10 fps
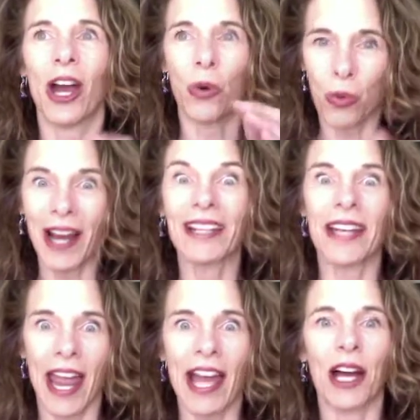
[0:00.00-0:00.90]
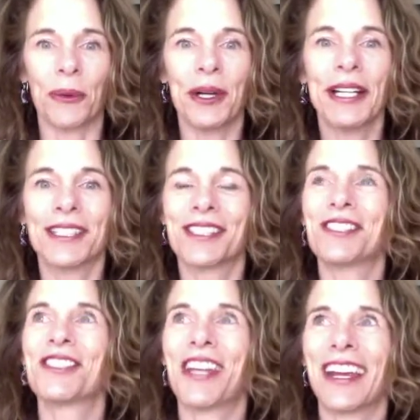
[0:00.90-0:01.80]
right now to
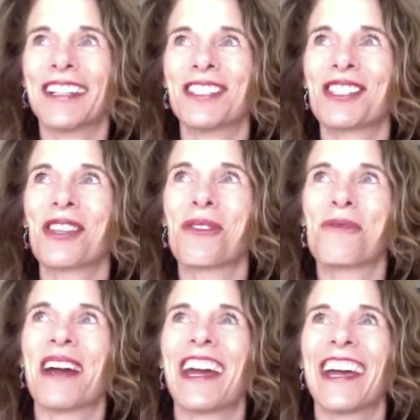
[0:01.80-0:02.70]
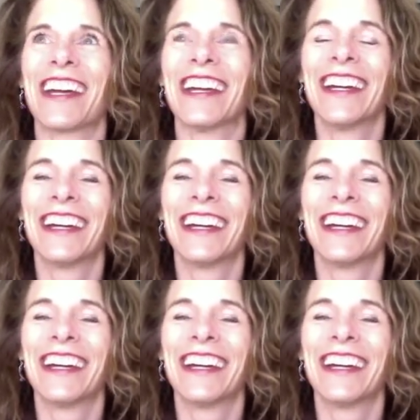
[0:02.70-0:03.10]
change the way